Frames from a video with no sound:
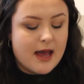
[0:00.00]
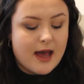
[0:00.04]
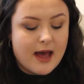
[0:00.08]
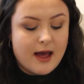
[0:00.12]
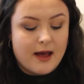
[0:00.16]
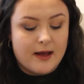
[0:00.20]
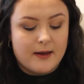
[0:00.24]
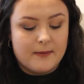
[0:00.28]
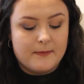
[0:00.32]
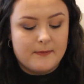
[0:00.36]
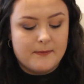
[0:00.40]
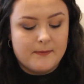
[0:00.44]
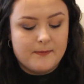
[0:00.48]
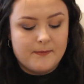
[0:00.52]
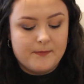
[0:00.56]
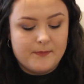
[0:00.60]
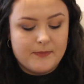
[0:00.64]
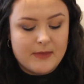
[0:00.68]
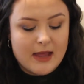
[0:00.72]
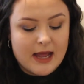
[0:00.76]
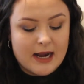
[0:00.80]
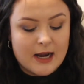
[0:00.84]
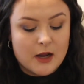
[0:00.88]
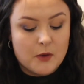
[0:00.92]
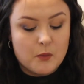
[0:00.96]
And
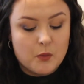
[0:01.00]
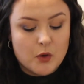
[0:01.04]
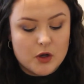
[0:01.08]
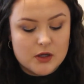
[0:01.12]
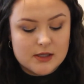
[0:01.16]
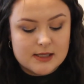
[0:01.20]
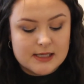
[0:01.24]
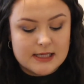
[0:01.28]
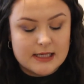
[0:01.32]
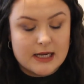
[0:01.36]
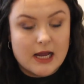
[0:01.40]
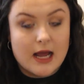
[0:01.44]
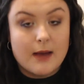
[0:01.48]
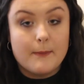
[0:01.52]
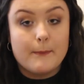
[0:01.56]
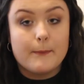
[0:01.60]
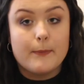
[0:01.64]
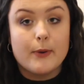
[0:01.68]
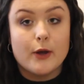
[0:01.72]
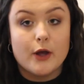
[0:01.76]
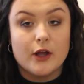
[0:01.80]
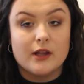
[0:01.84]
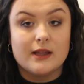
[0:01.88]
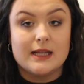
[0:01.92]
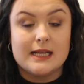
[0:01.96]
I was going to
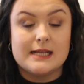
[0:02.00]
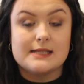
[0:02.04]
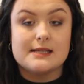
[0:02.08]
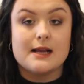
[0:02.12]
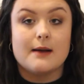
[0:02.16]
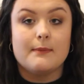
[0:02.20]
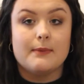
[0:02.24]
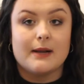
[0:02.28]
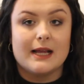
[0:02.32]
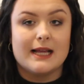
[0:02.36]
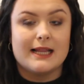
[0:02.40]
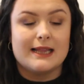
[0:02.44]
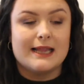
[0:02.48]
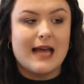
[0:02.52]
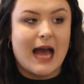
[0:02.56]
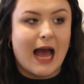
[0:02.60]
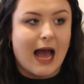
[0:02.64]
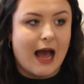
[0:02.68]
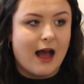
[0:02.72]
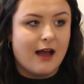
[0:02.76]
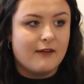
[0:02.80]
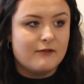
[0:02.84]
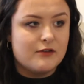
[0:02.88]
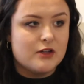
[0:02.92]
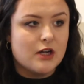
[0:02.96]
put these up like
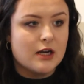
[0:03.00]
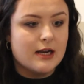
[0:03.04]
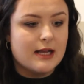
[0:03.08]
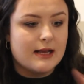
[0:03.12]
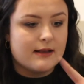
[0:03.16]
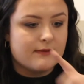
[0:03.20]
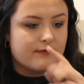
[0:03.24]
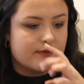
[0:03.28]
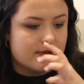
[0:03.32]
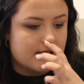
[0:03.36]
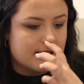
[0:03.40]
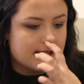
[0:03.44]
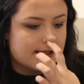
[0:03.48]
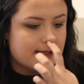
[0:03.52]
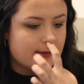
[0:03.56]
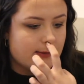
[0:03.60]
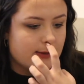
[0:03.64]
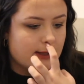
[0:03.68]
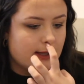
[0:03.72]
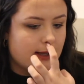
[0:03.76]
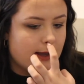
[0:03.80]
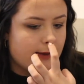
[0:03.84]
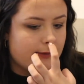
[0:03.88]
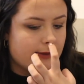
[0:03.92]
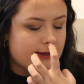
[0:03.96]
that. I've done it to some
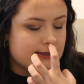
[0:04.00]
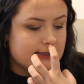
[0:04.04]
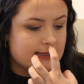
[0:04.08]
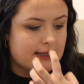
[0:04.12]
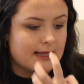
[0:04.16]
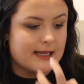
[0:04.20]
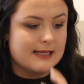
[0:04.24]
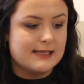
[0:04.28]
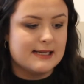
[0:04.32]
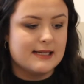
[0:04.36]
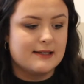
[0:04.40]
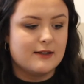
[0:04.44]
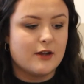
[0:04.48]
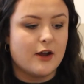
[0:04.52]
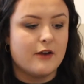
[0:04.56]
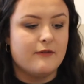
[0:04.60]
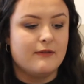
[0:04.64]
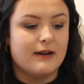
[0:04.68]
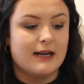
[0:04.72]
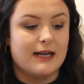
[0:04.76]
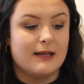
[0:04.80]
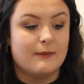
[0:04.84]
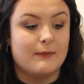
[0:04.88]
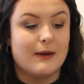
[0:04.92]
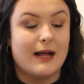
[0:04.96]
of the others and they did go
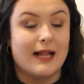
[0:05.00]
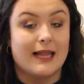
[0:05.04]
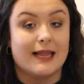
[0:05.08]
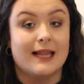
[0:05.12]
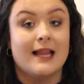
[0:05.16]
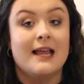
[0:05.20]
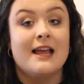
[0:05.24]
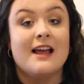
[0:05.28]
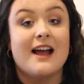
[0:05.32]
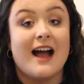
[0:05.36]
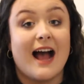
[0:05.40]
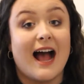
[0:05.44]
really well.